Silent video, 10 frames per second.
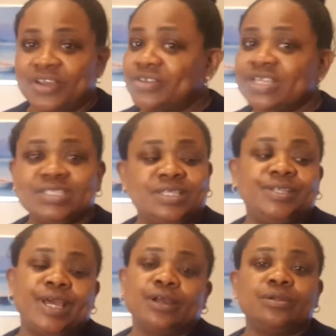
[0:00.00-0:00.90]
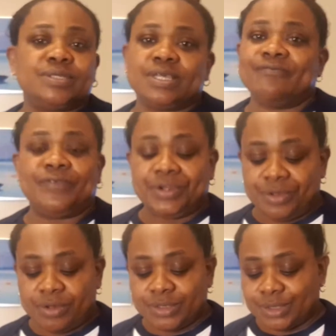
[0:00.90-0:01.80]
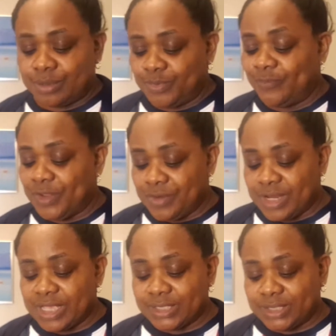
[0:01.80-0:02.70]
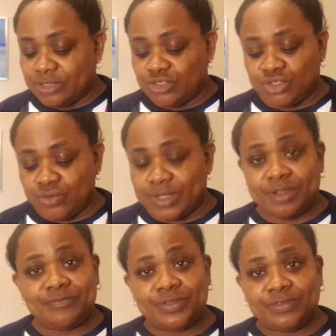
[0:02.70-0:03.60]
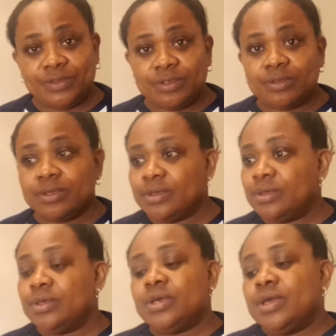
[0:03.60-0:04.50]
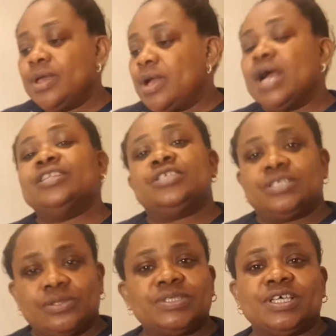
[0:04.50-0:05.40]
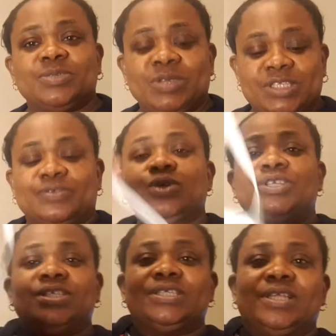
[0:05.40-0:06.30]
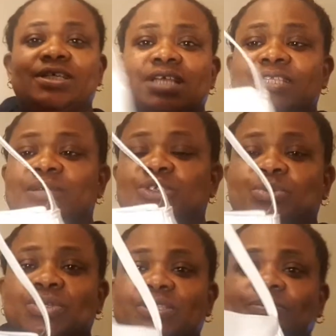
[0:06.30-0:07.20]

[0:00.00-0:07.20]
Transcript: Honestly, their clothes are very awesome, very nice texture and everything, and it's not expensive. So this is the next item she bought.